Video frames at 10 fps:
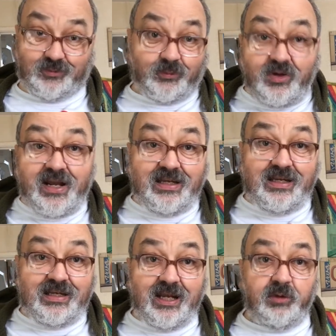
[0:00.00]

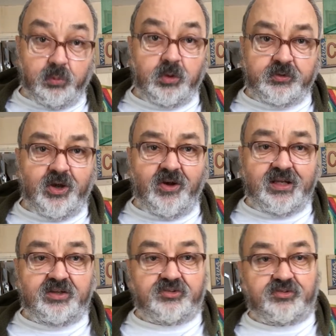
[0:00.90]
Granny will
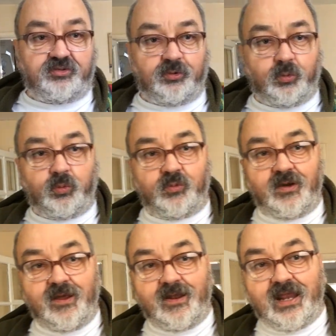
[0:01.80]
die
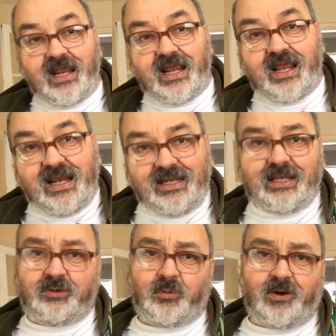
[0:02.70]
soon
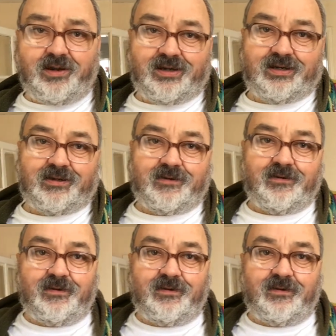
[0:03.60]
anyway.